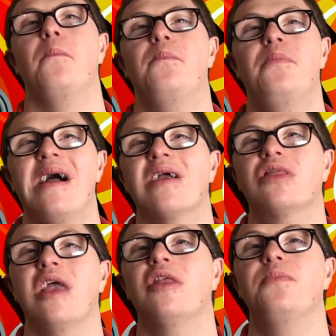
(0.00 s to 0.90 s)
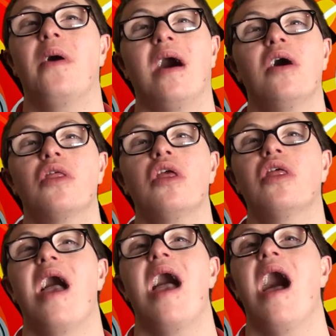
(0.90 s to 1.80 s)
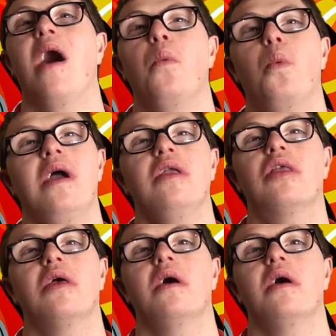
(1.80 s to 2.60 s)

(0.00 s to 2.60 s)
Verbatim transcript: backstage passes, and wait